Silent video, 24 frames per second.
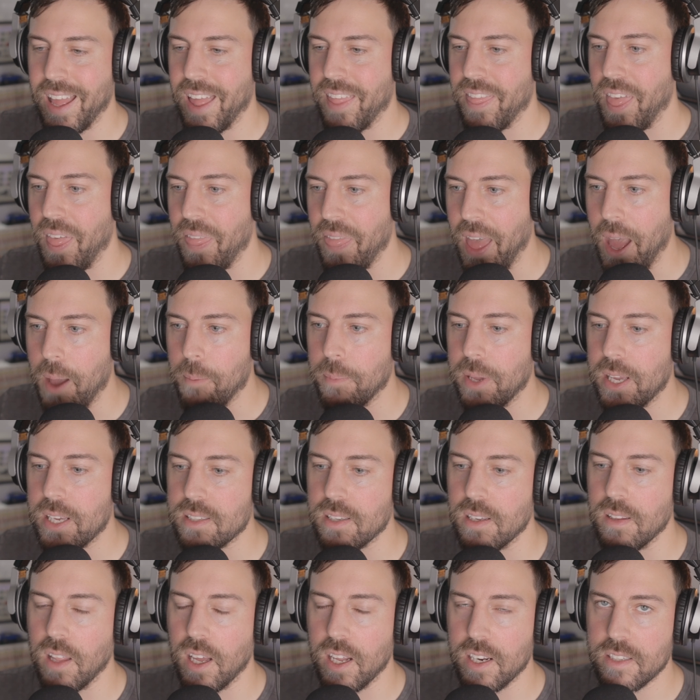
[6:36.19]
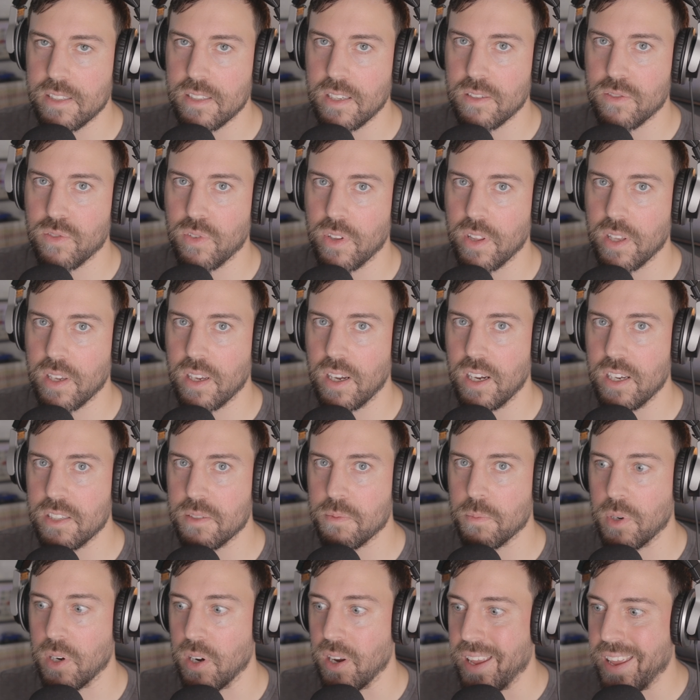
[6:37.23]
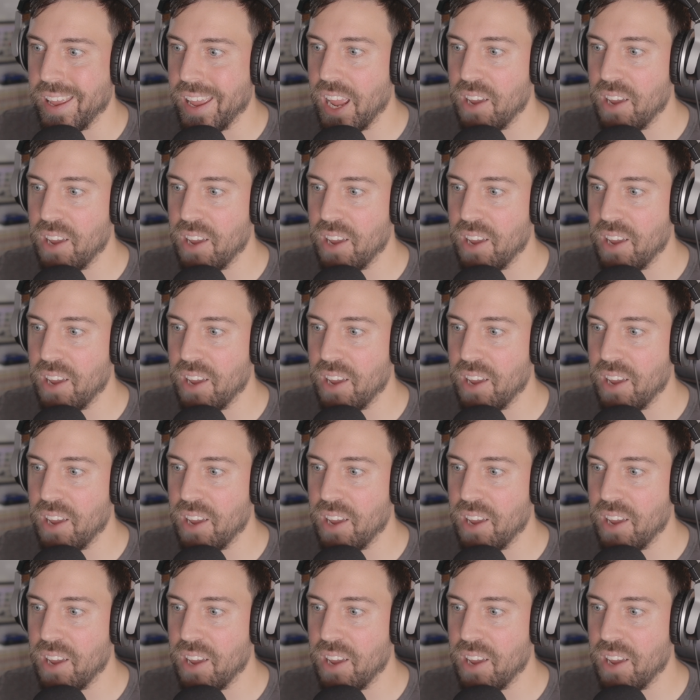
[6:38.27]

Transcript: then that makes a lot of sense for the customer.